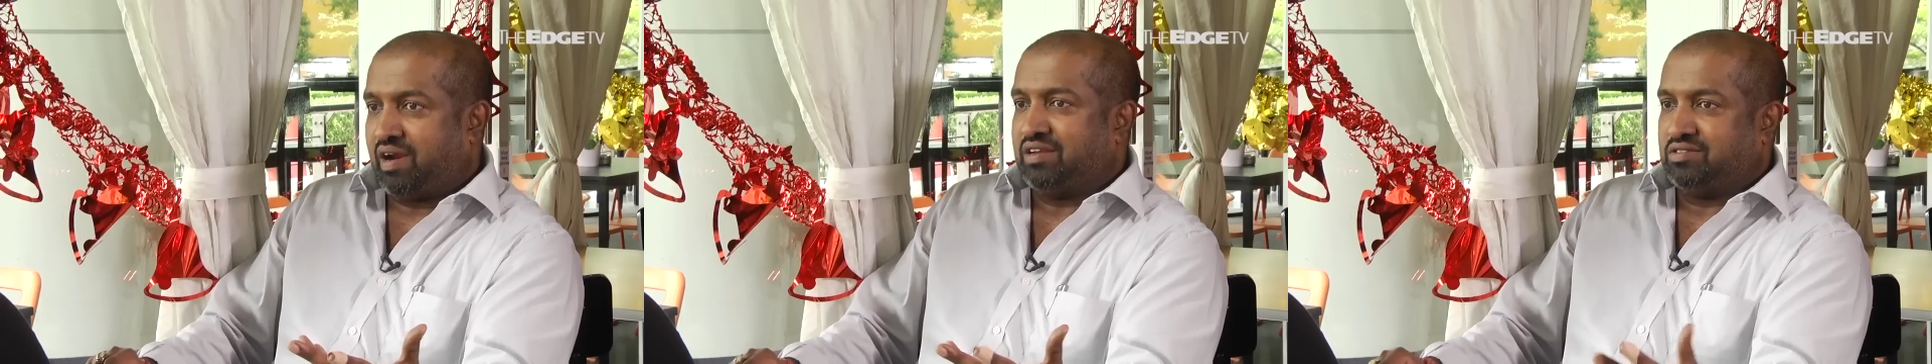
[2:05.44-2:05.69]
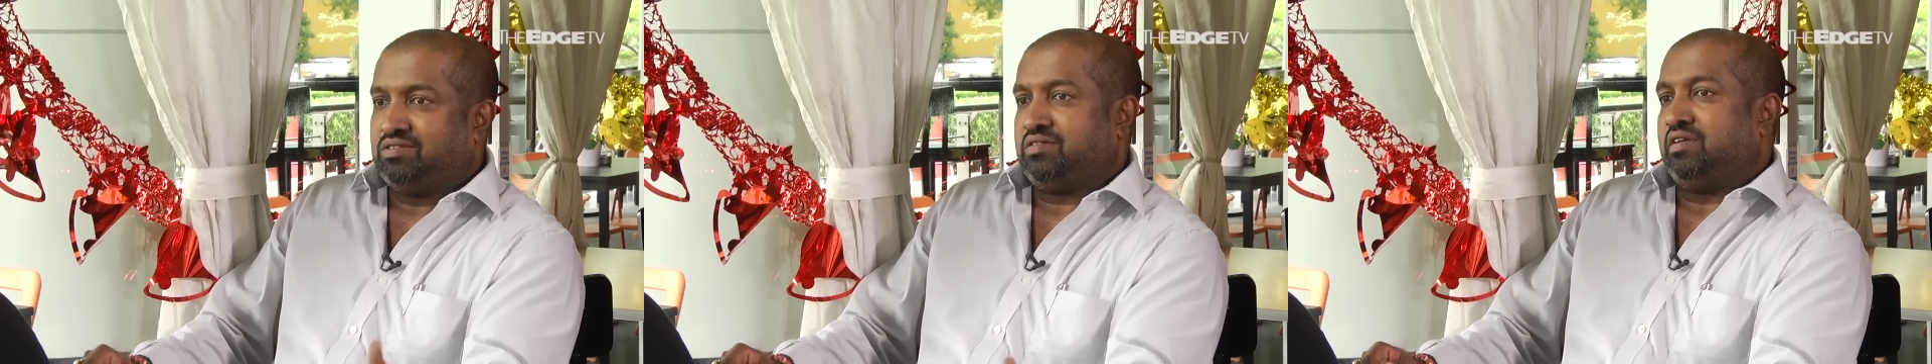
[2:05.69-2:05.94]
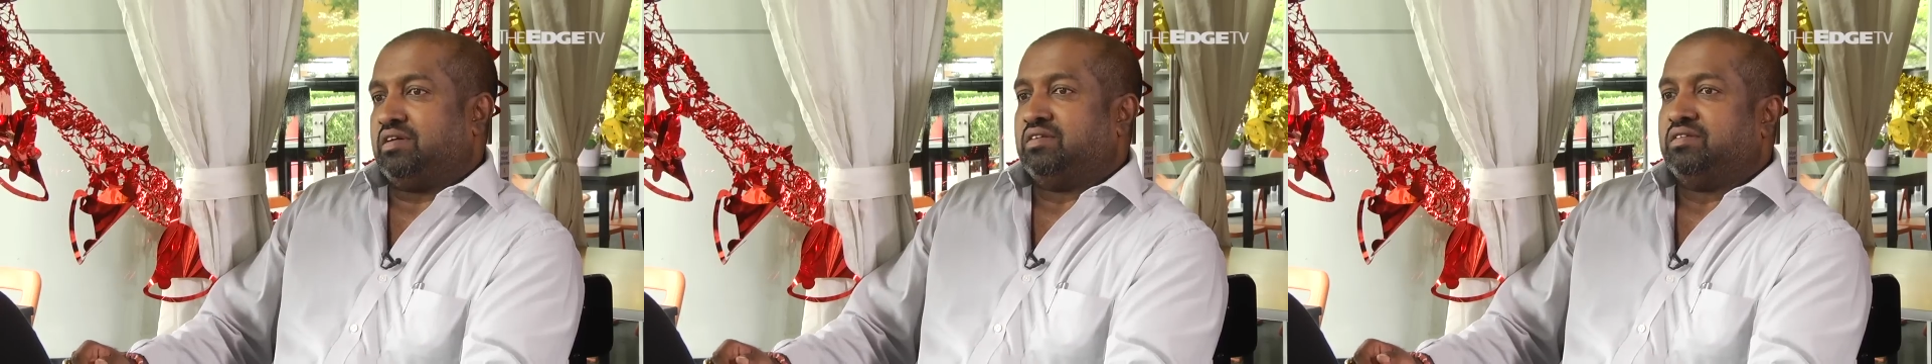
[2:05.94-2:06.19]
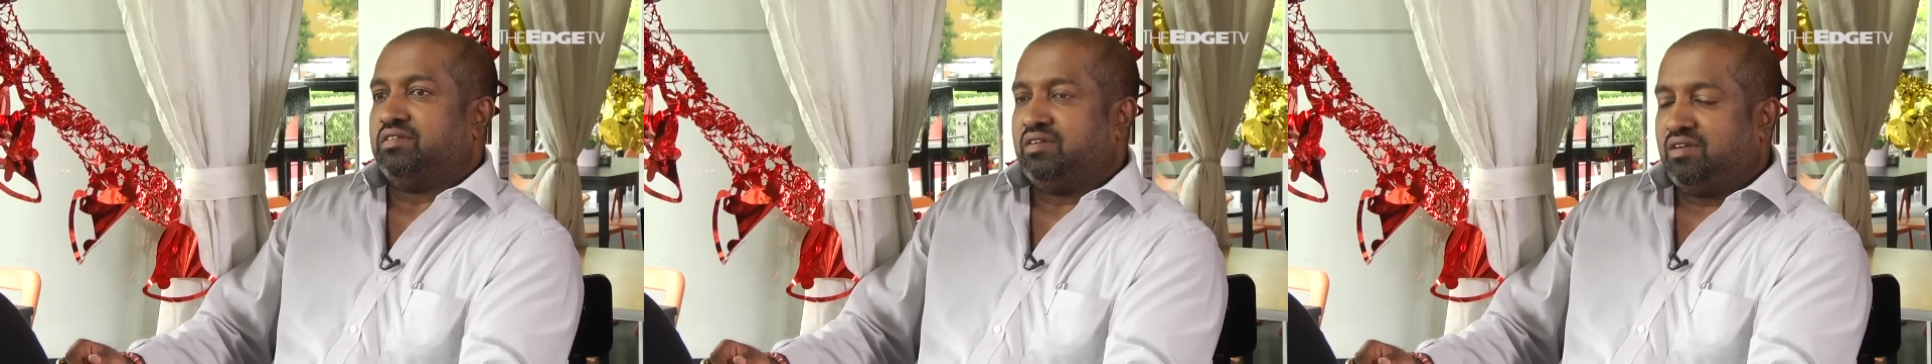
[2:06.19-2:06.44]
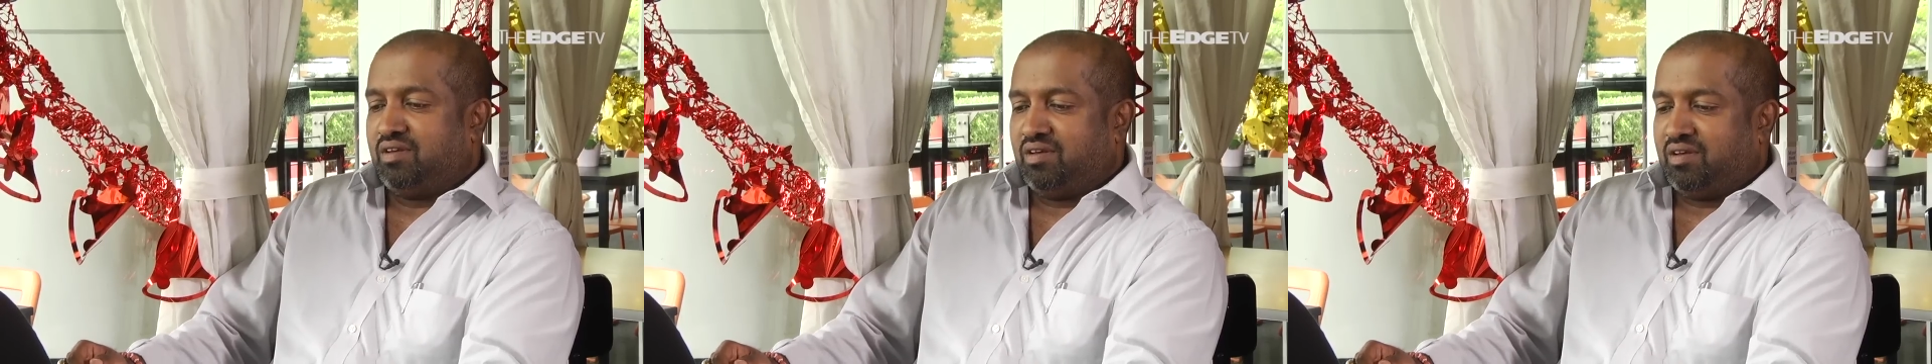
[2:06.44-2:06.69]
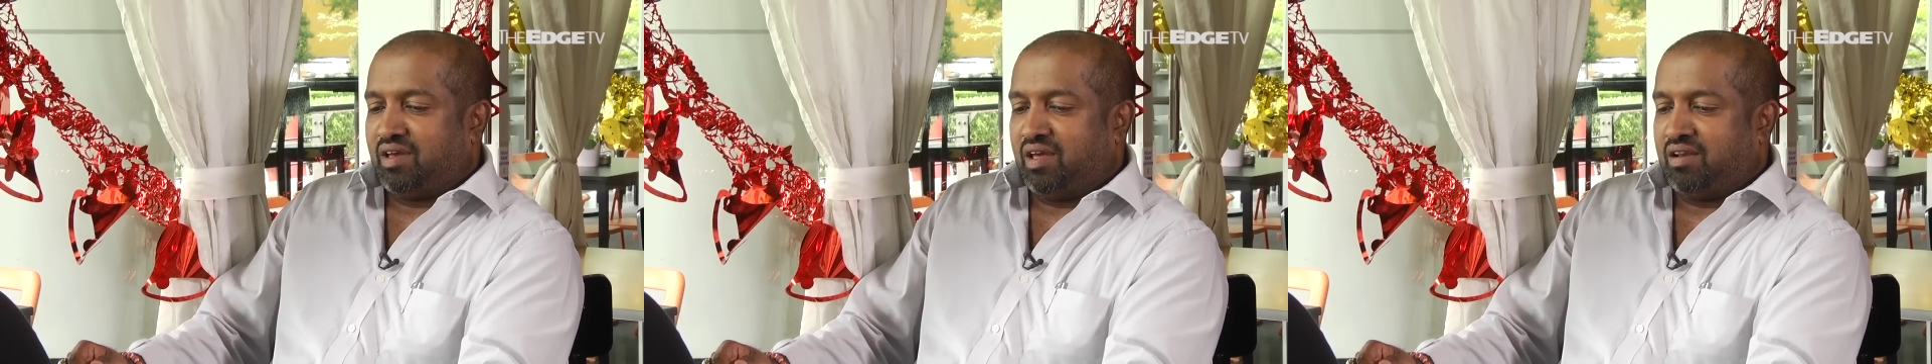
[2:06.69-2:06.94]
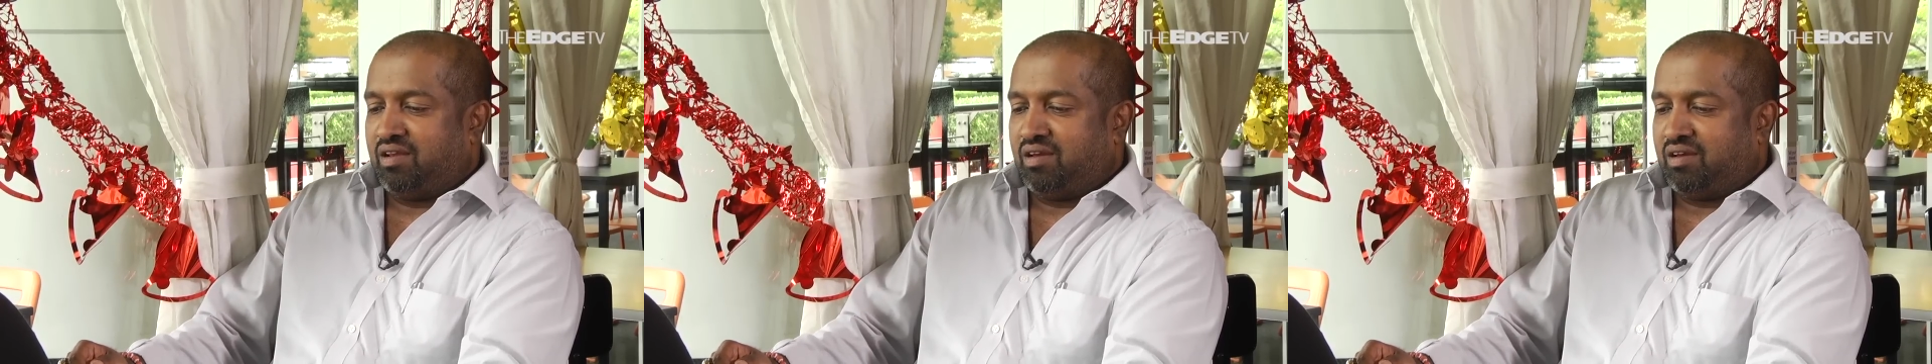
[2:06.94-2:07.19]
crisis, lah. Mm. And.